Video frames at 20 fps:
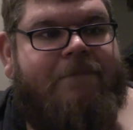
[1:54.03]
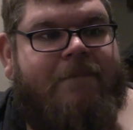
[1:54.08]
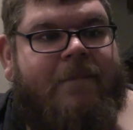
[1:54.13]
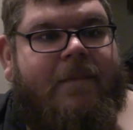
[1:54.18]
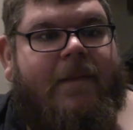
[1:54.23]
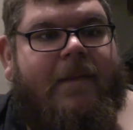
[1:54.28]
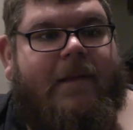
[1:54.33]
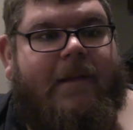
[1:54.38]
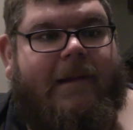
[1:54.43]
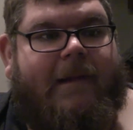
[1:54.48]

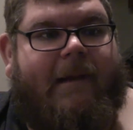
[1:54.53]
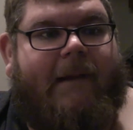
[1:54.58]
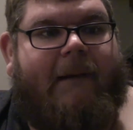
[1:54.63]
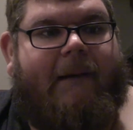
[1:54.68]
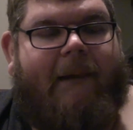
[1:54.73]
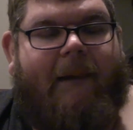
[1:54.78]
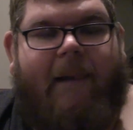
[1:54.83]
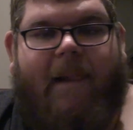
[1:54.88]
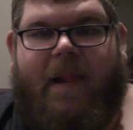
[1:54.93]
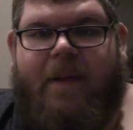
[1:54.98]
yeah,
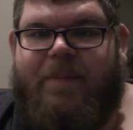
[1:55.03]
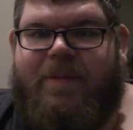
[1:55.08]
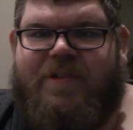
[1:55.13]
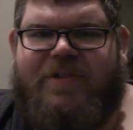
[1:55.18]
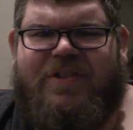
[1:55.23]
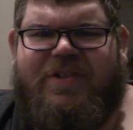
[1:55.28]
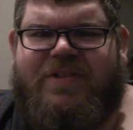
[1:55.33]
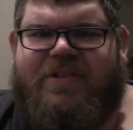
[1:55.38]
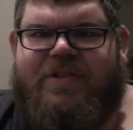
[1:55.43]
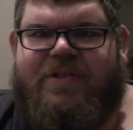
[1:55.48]
but
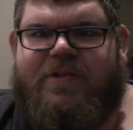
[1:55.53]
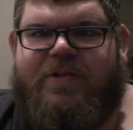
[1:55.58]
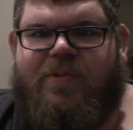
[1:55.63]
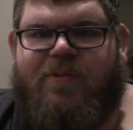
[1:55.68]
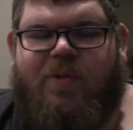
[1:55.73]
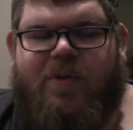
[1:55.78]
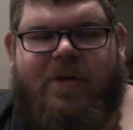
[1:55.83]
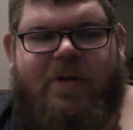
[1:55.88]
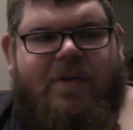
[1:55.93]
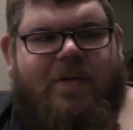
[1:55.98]
just this
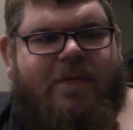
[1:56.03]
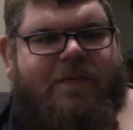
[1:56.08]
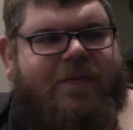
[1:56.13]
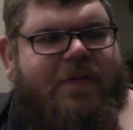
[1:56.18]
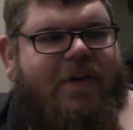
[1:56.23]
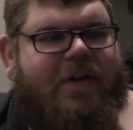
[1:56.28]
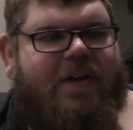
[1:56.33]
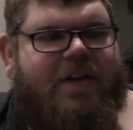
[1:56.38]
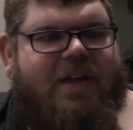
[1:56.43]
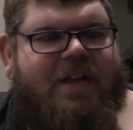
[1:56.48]
real
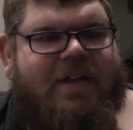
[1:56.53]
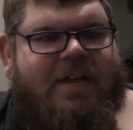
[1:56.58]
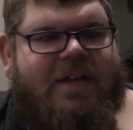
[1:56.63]
funny